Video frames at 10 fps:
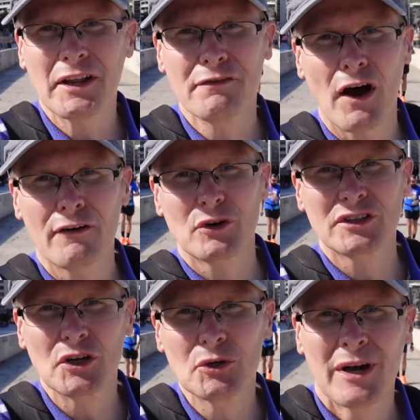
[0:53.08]
any further
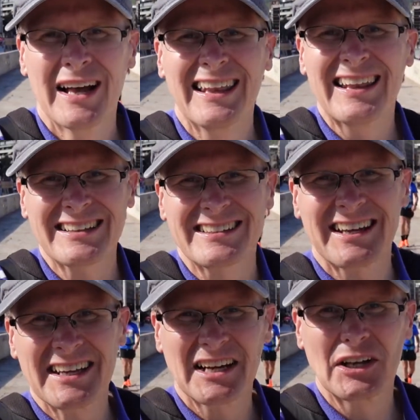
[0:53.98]
ado, let's
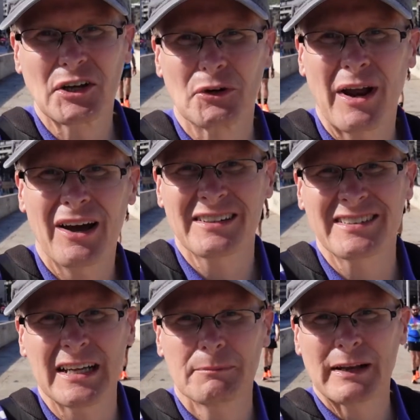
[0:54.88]
take a look around. Let's
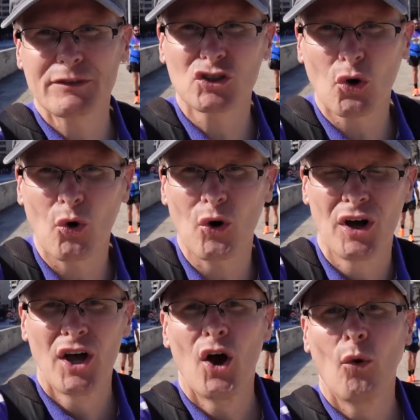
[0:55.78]
take a bit of a tour.
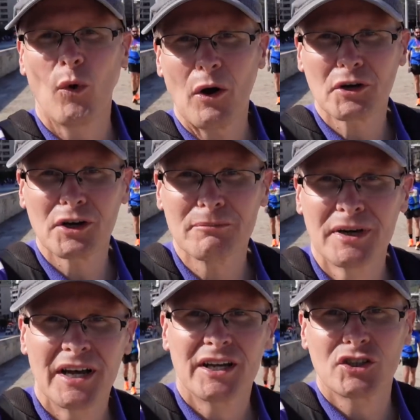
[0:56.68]
Welcome
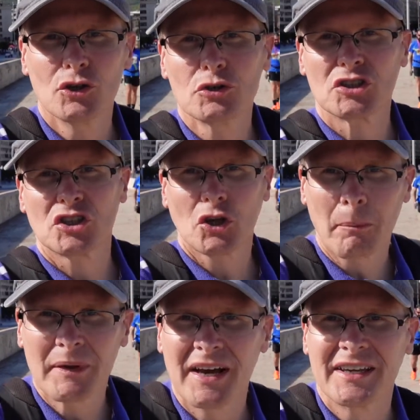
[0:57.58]
to
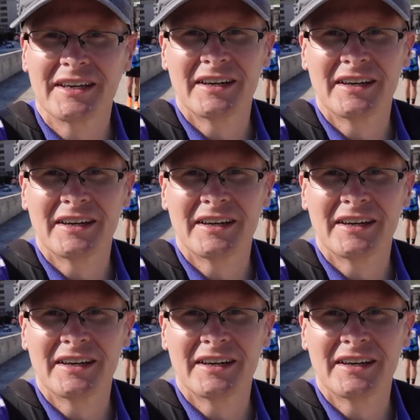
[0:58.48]
Skopje.